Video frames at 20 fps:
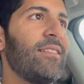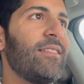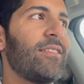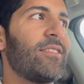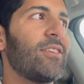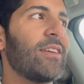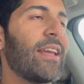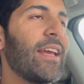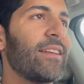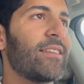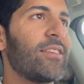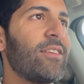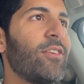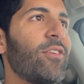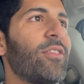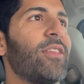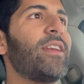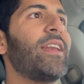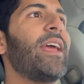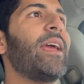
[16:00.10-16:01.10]
to get to know
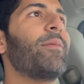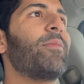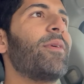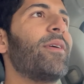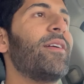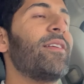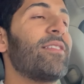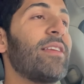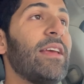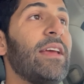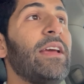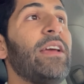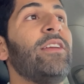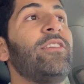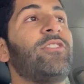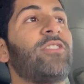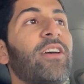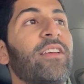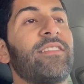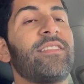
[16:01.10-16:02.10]
the neighbors.
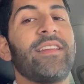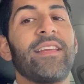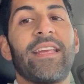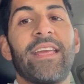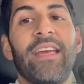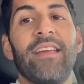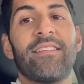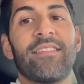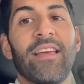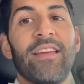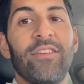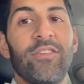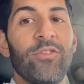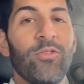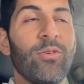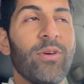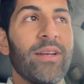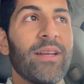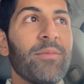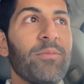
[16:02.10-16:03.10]
Just in case I
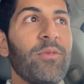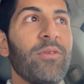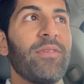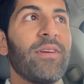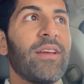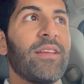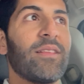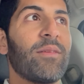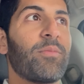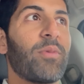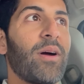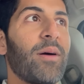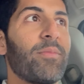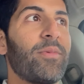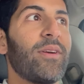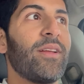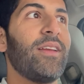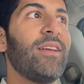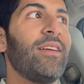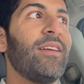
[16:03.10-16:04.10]
do end up moving in the
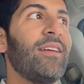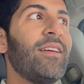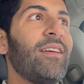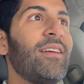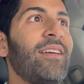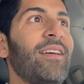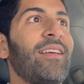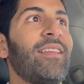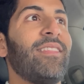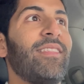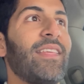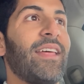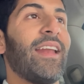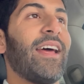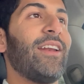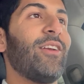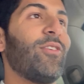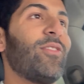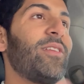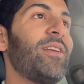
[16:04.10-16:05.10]
property, then I
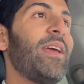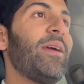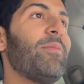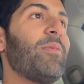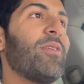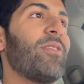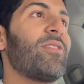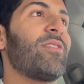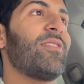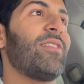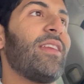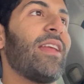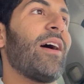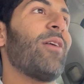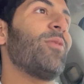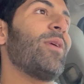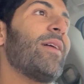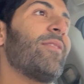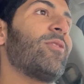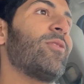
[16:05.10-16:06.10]
know the neighbors. Now
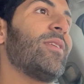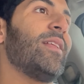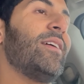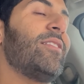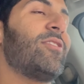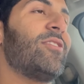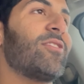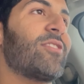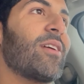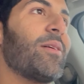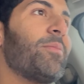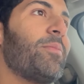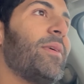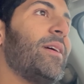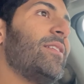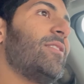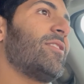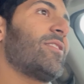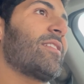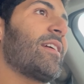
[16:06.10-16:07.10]
we have a relationship.
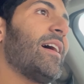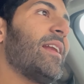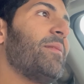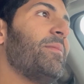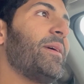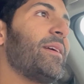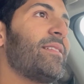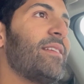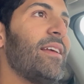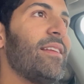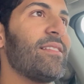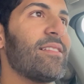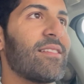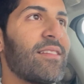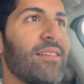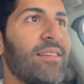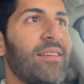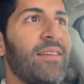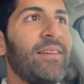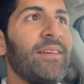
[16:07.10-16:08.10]
It just kind of makes sense.
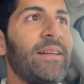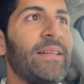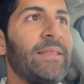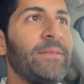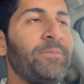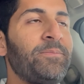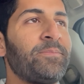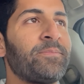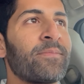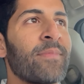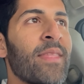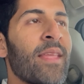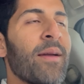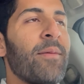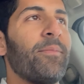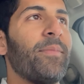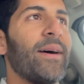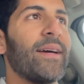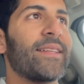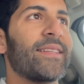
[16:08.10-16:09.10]

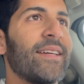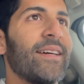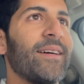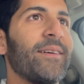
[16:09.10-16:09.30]
But